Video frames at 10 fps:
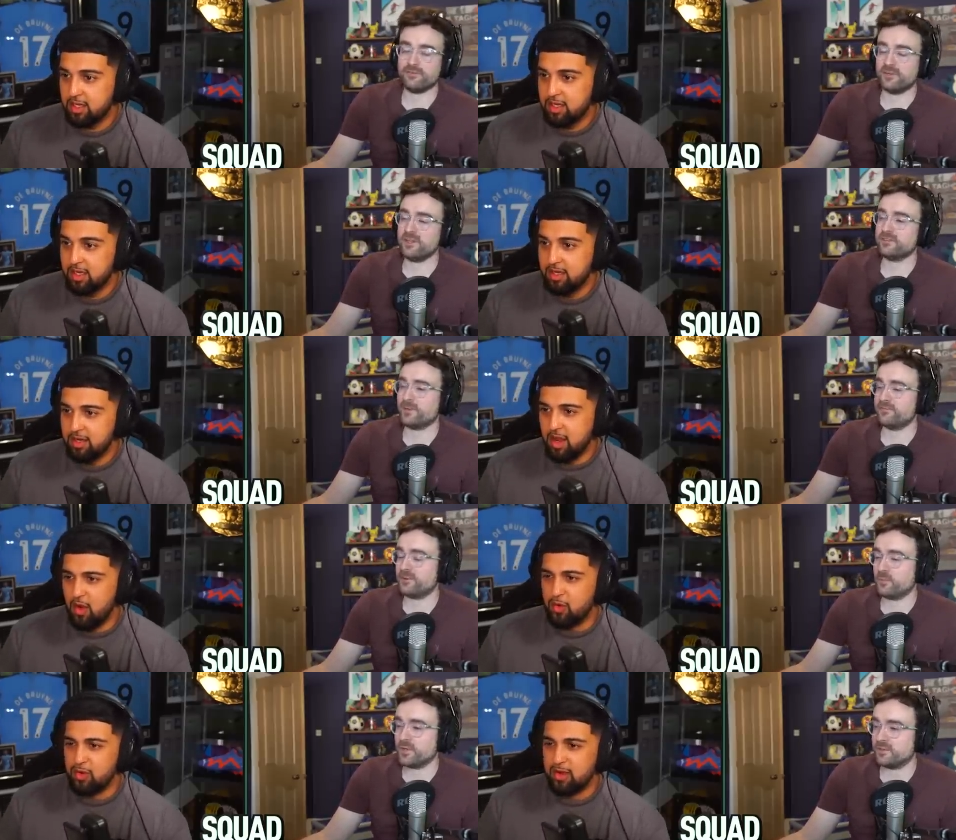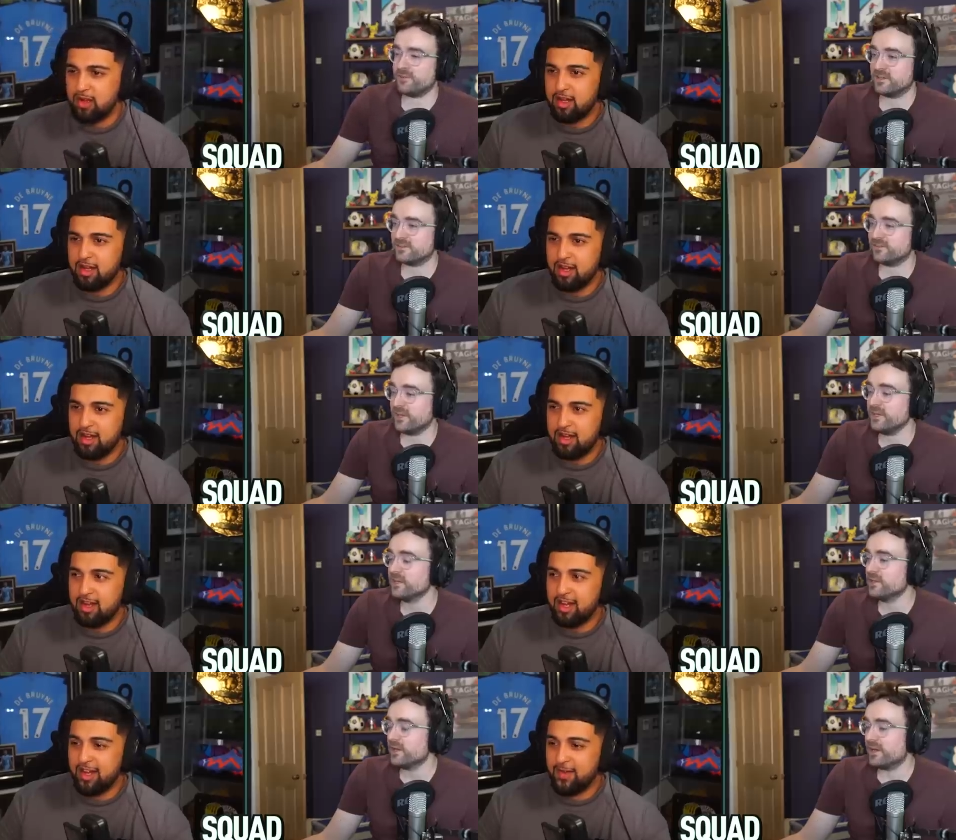Speaker 1: thought that's a bit of a weird thing to say.
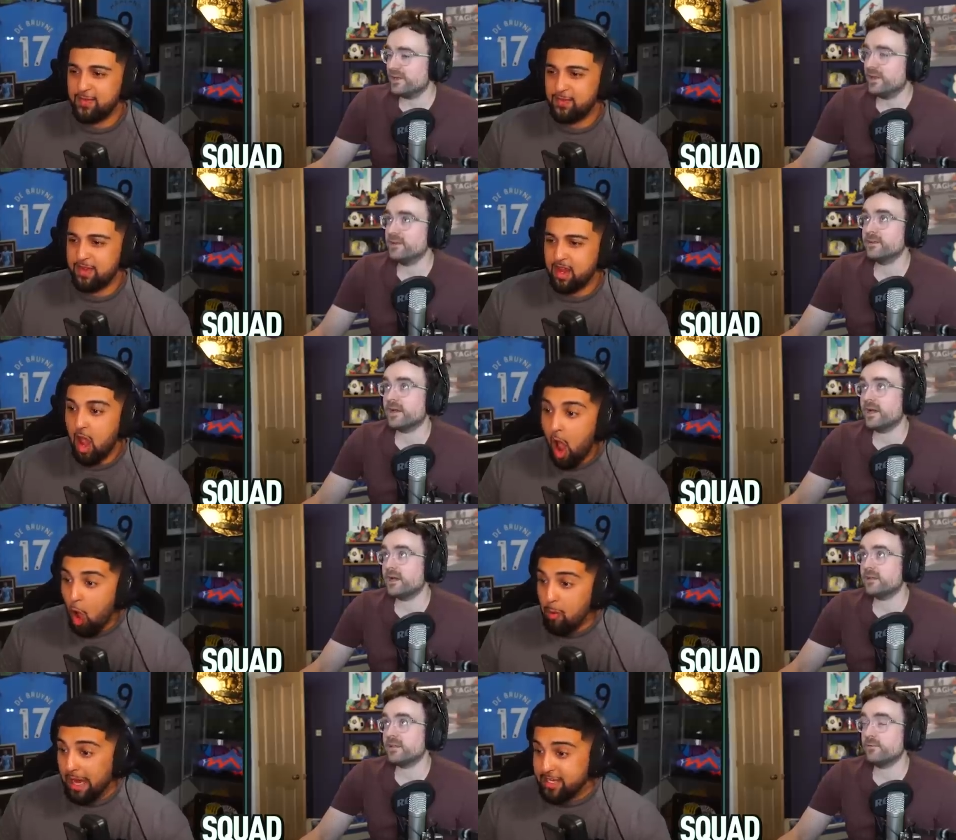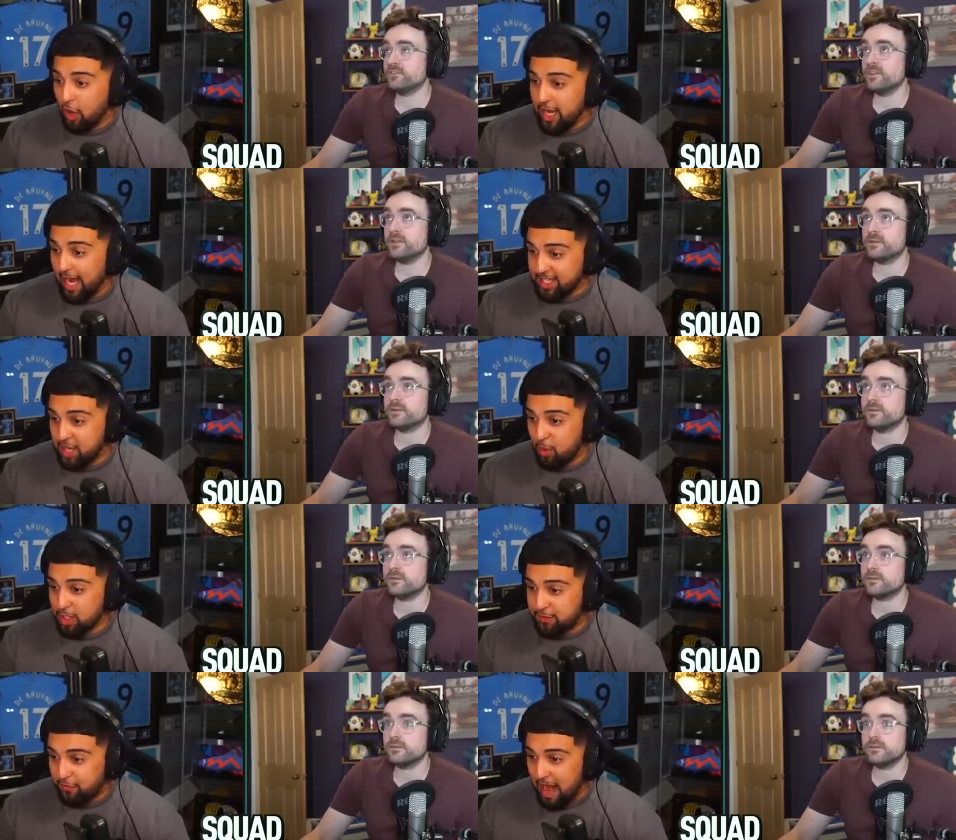And then...
Speaker 2: Oh
Speaker 1: my God, he actually
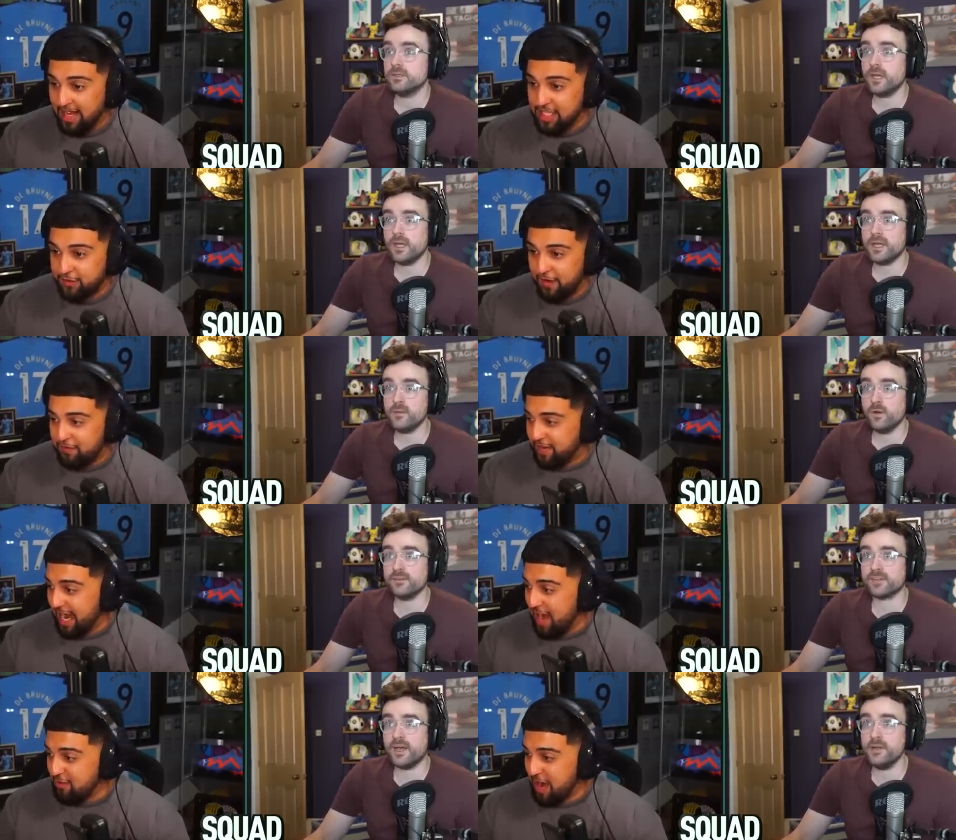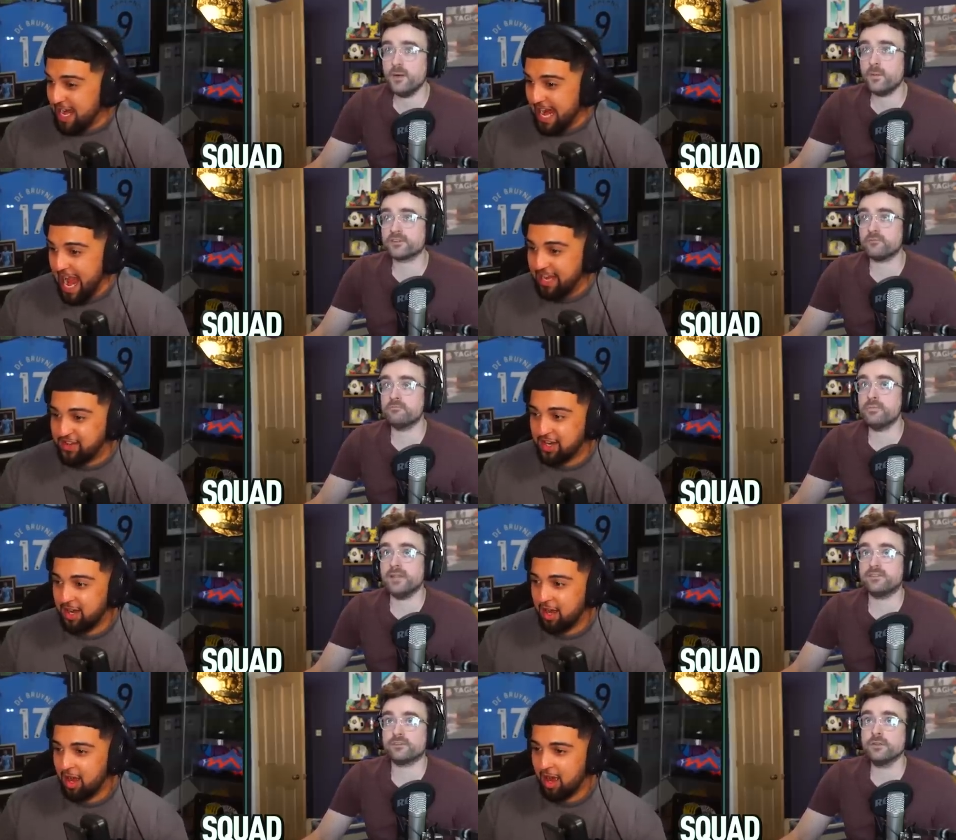was French! Yeah, he was. I knew I wasn't
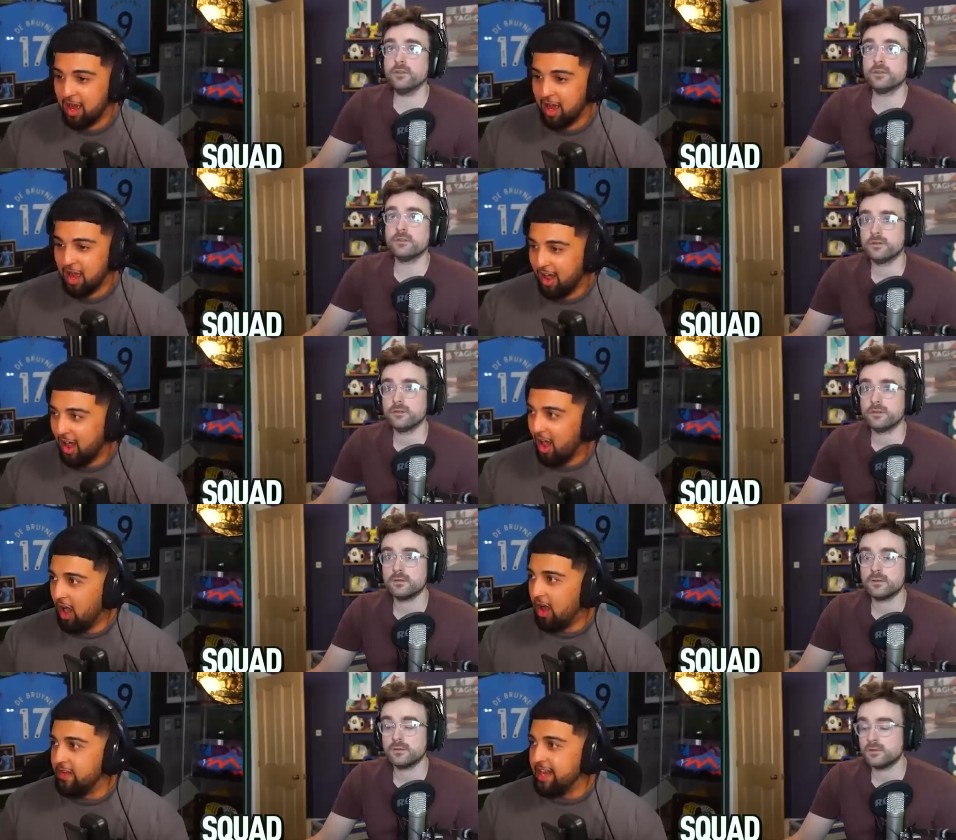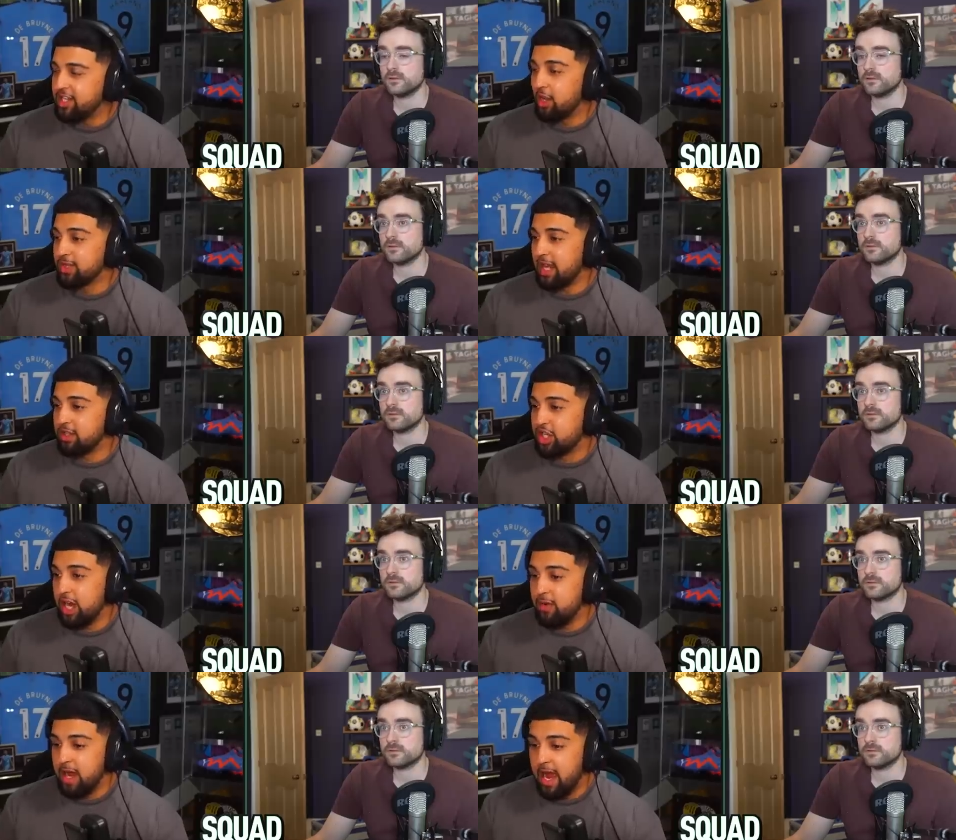mental.
Speaker 2: Oh, and then he chose
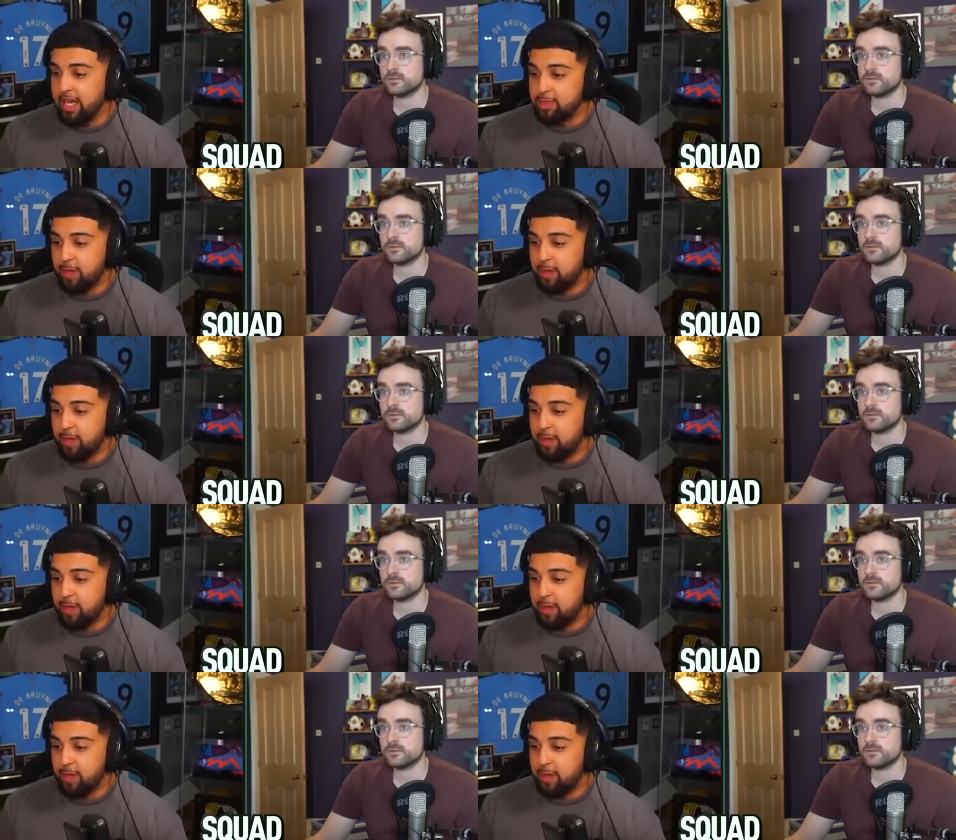Algeria and he's